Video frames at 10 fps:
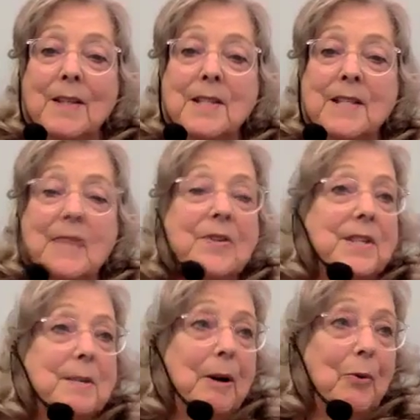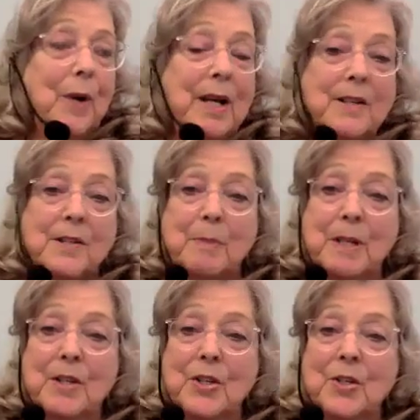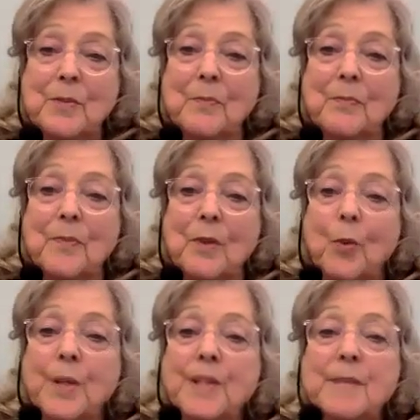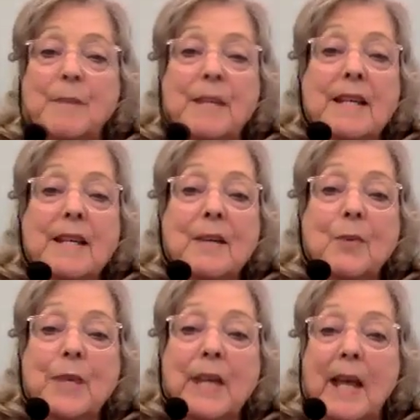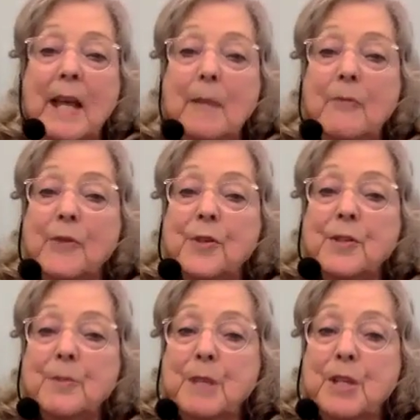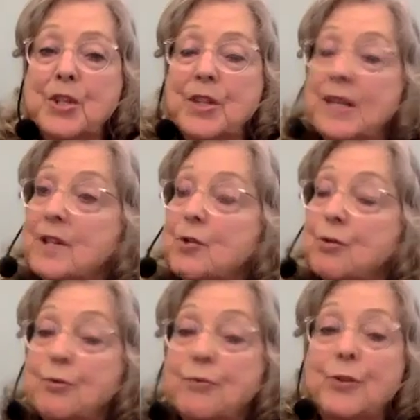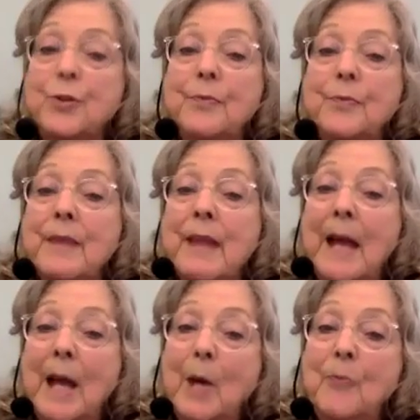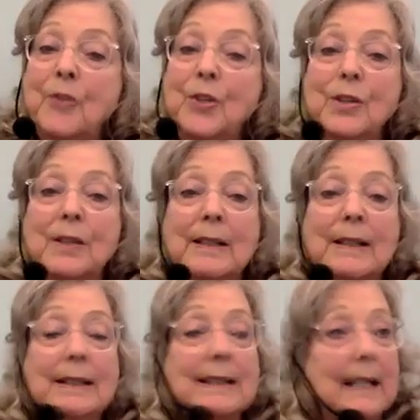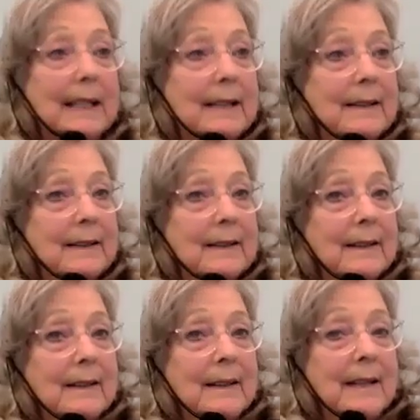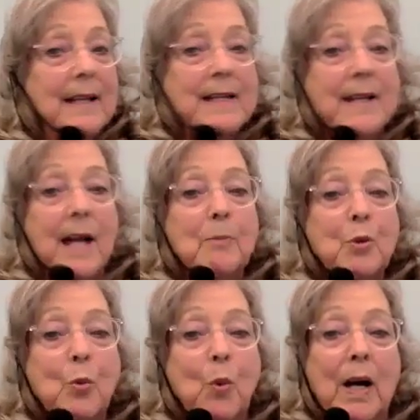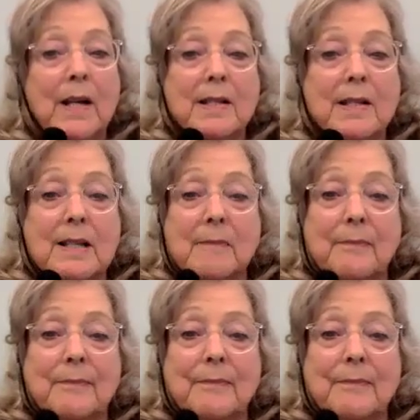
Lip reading: she said this about right speech. When speaking, we aim for speech that is truthful, helpful, kind, and timed wisely.